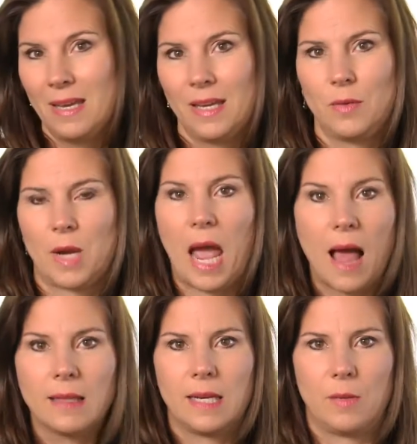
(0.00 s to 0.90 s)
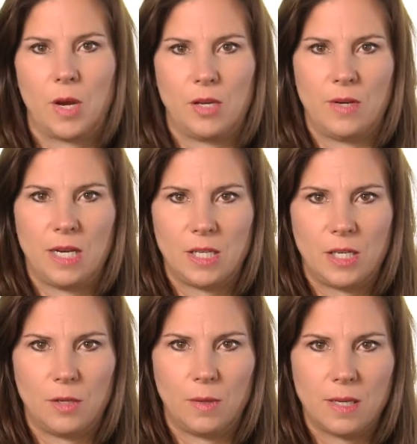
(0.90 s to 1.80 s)
In reality, what you need to
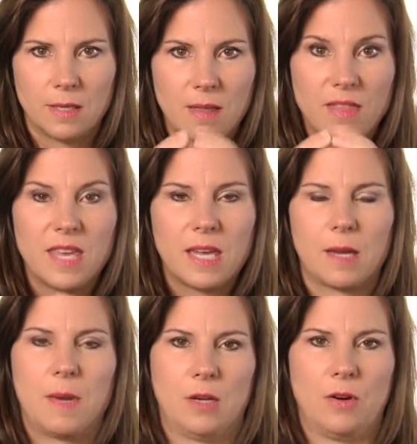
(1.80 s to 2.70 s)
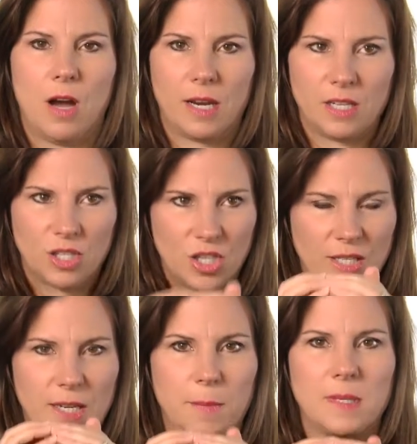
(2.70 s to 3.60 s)
do is think about your audience,
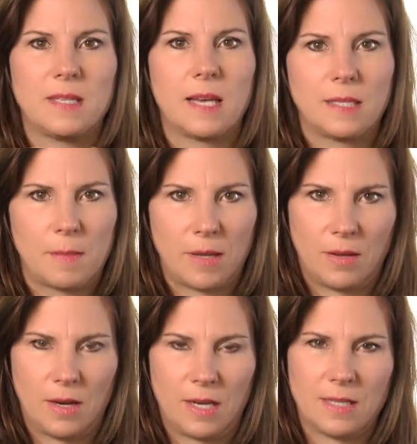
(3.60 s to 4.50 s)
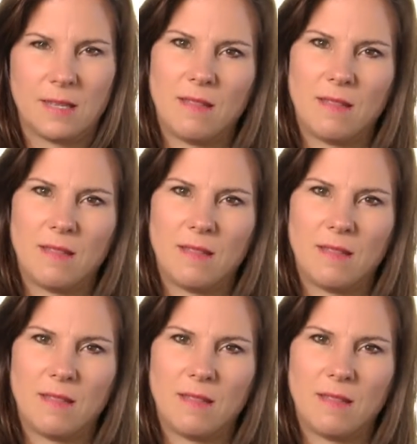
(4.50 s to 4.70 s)
just obsess about the audience,